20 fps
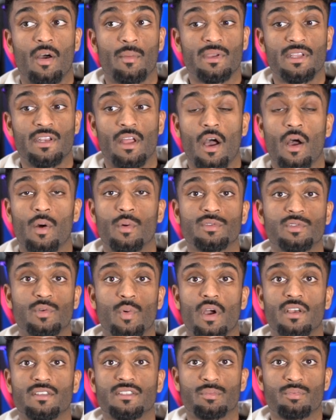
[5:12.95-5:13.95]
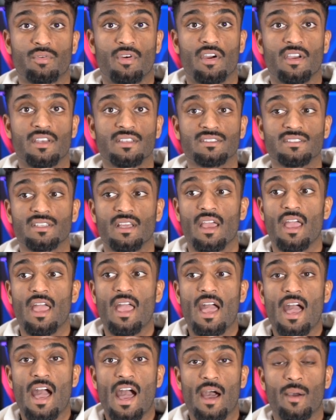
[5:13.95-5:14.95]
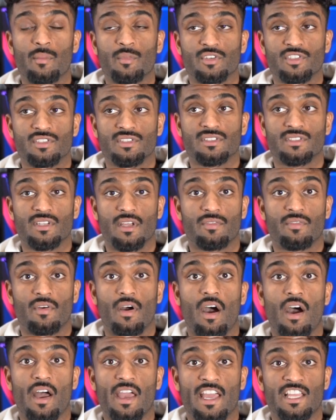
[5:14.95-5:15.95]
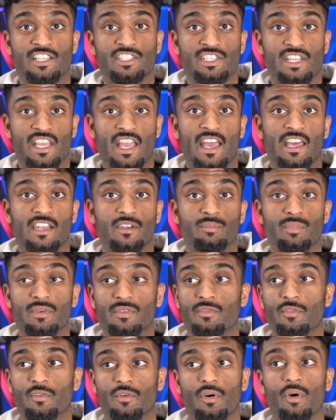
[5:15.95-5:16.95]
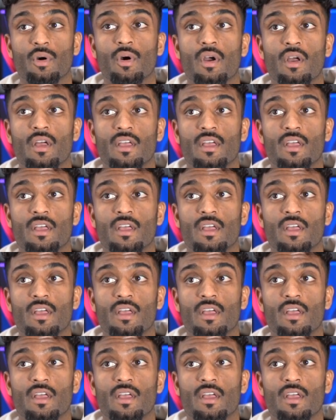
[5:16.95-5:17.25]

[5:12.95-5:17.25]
I mean, I was quite surprised how much stuff I actually had before